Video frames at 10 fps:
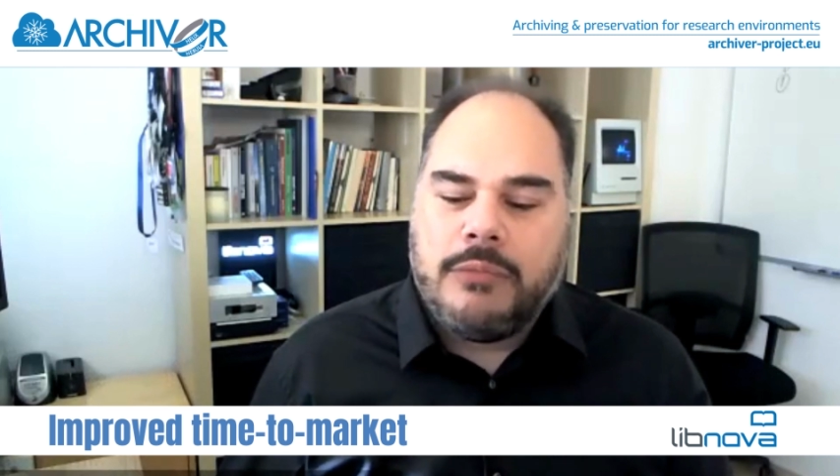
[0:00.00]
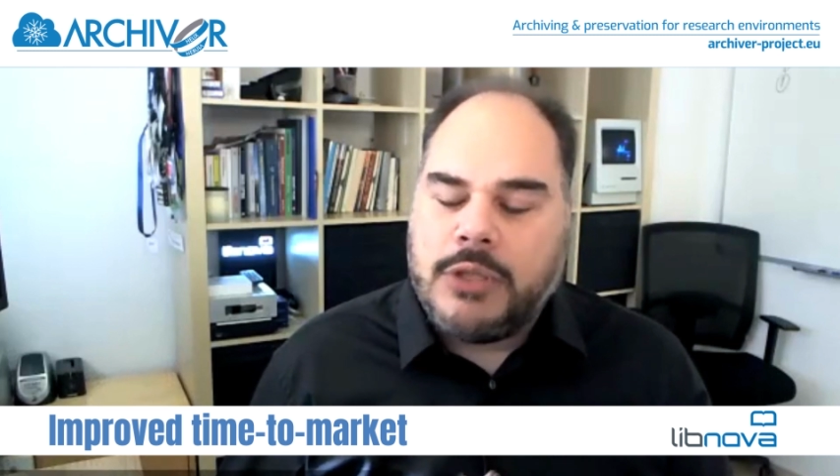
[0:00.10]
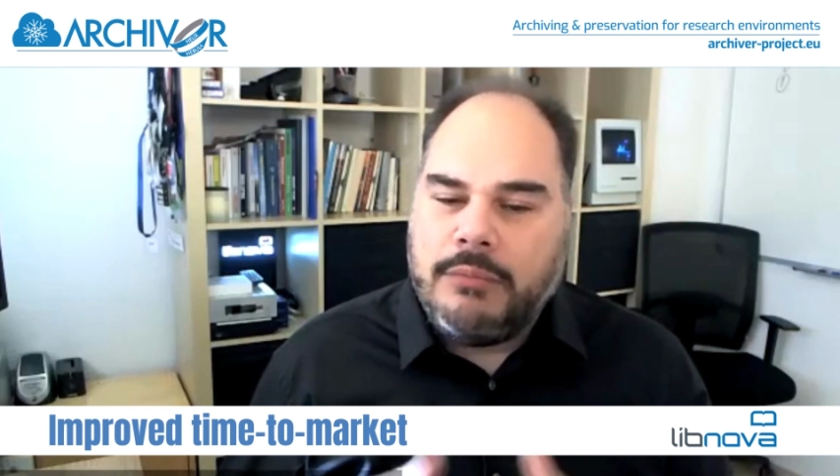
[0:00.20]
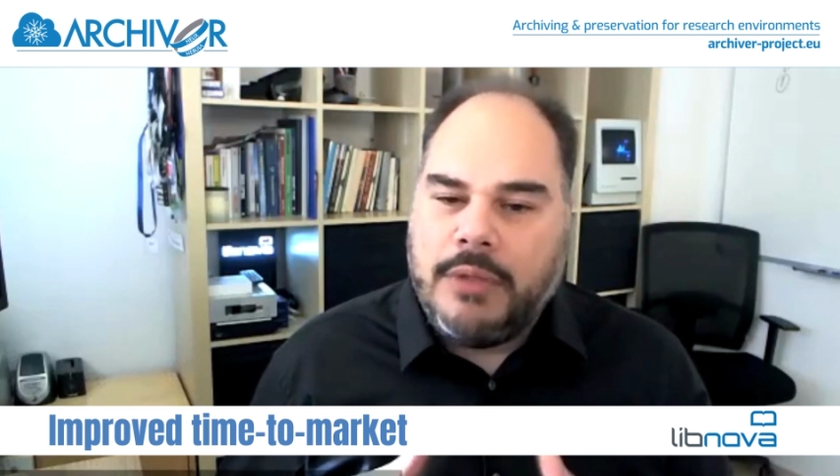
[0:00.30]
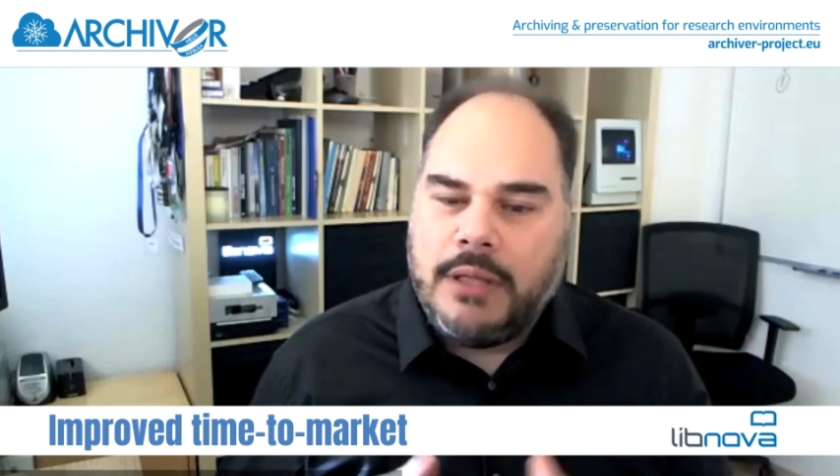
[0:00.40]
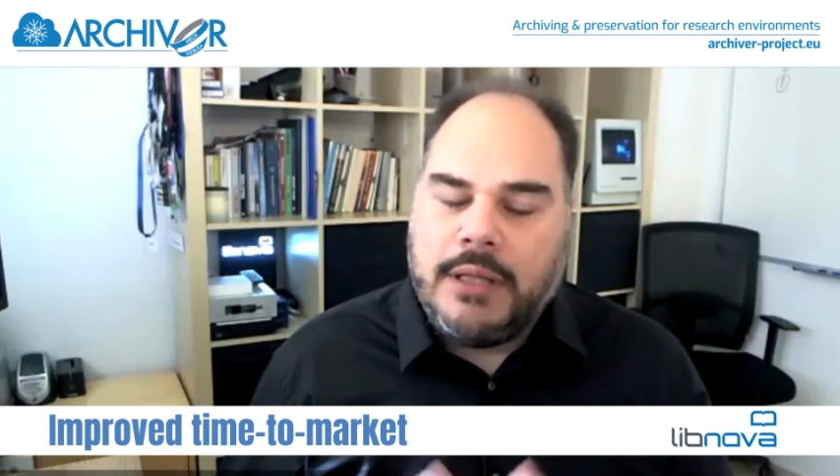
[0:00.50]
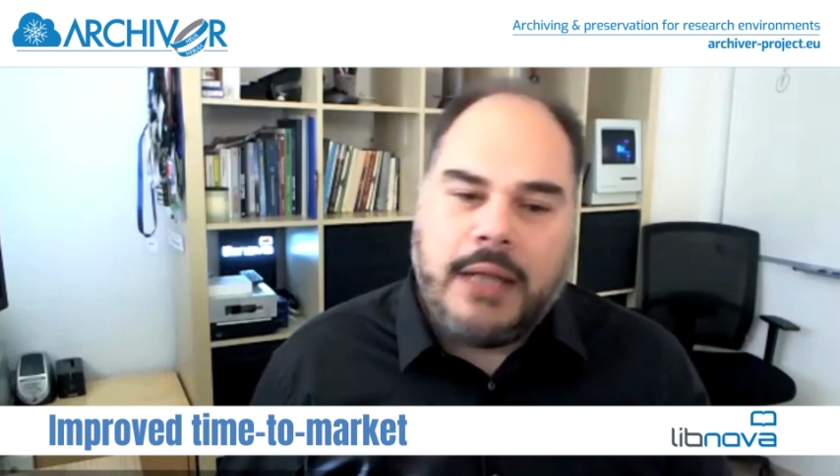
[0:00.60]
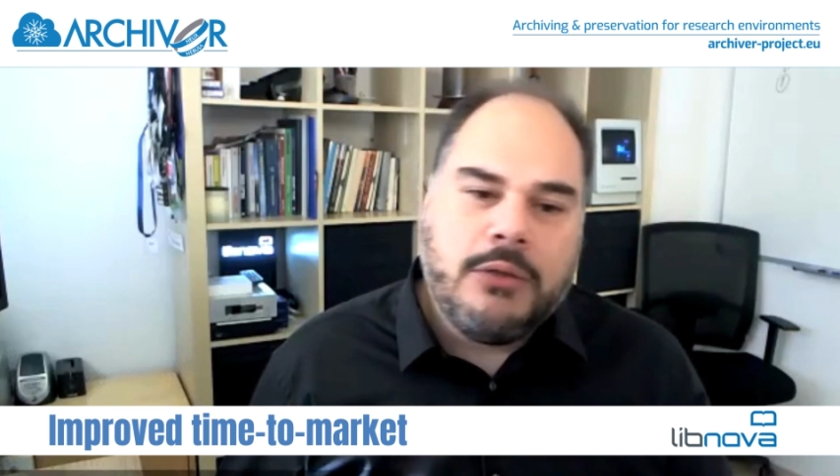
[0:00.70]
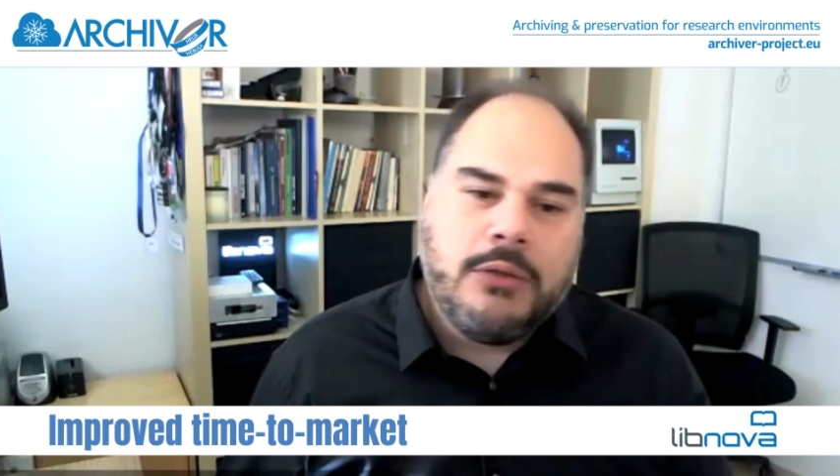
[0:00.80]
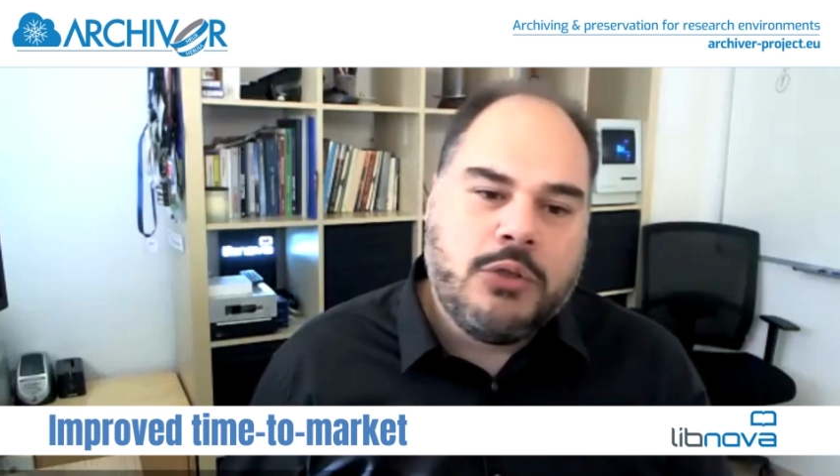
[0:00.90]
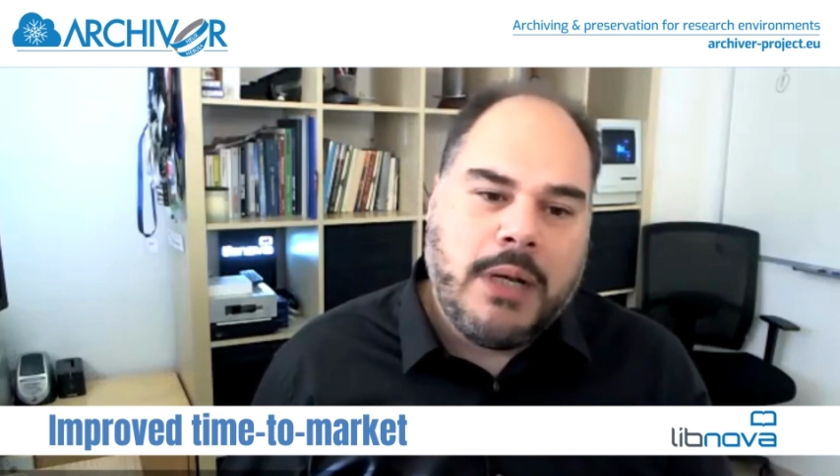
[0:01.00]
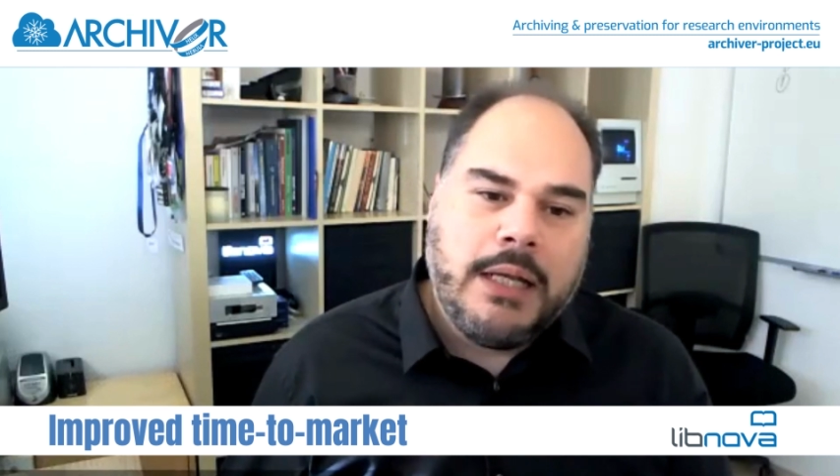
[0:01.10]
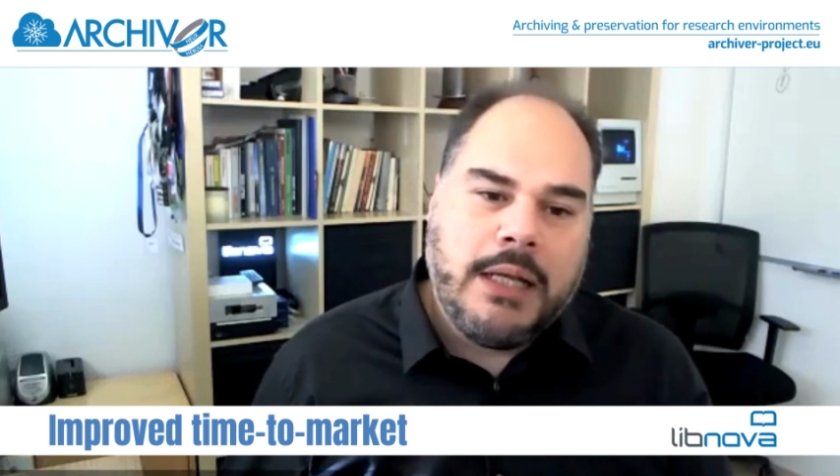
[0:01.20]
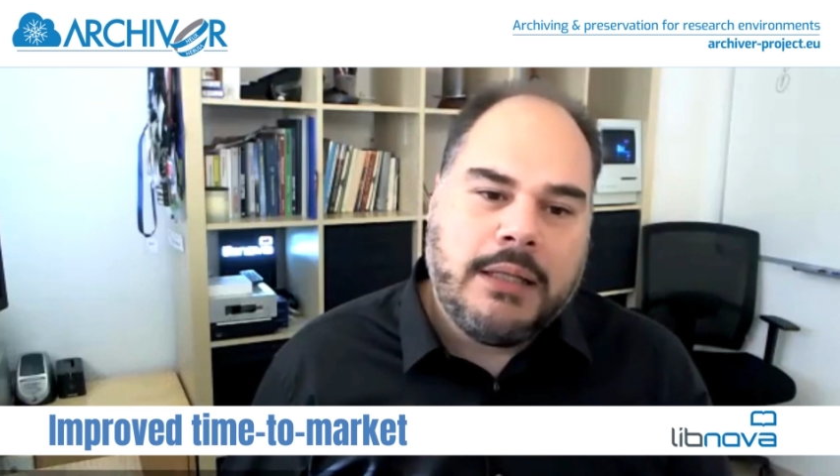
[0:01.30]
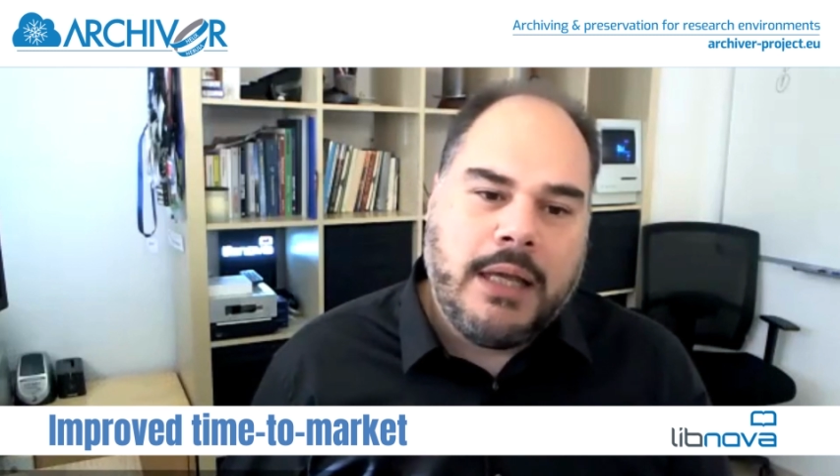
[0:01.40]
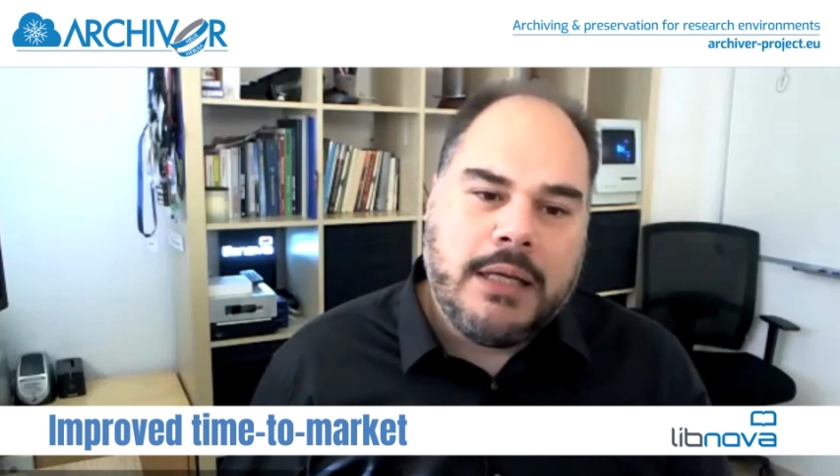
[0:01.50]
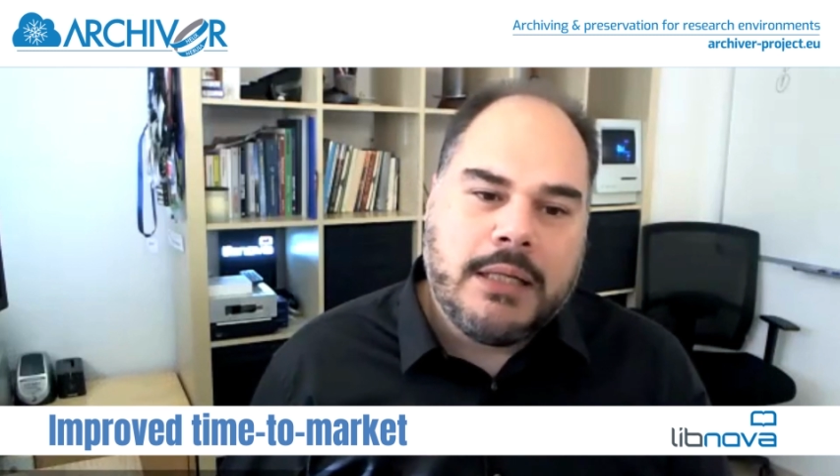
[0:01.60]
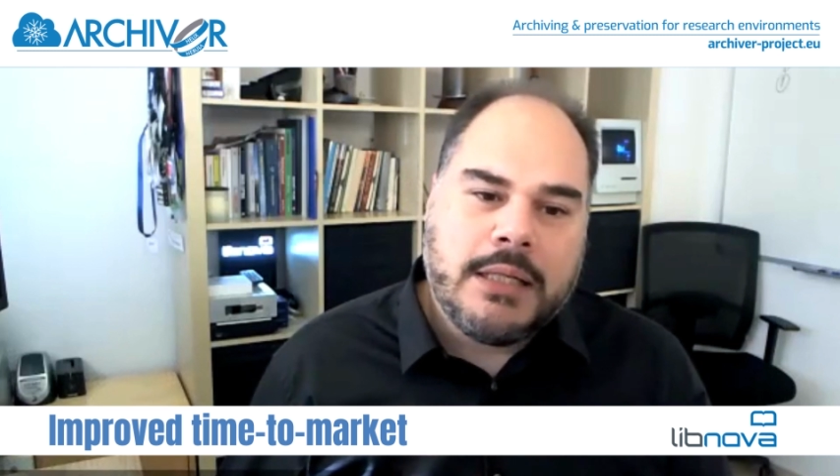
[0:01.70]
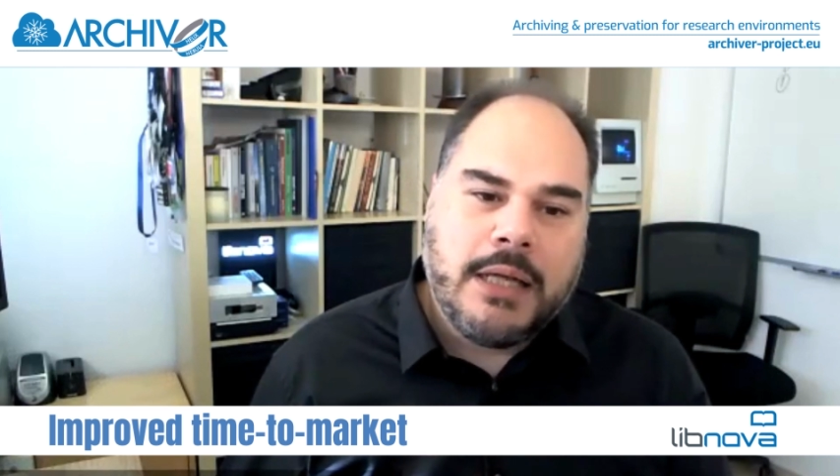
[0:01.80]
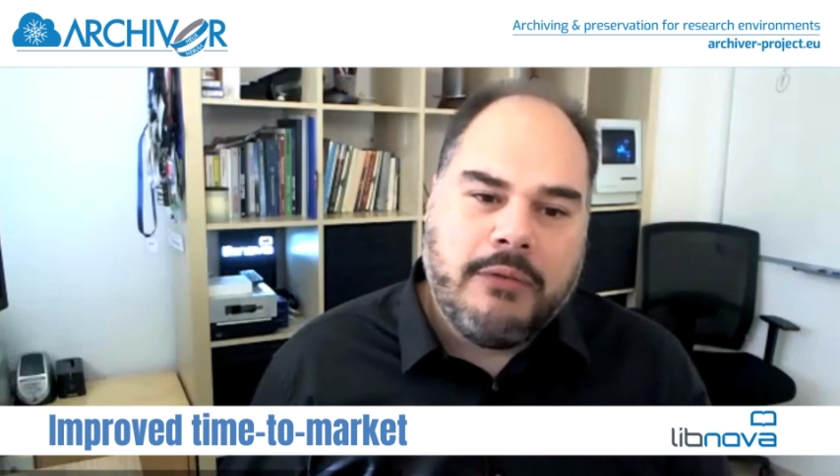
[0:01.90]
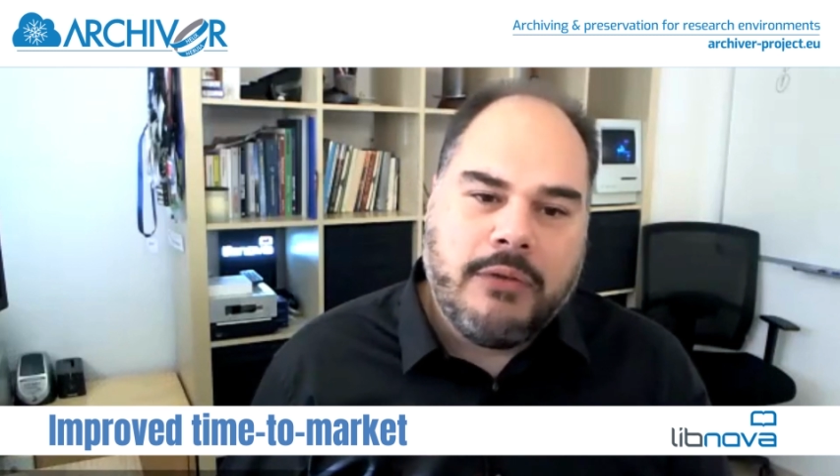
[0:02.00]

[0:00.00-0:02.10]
something that usually takes uh,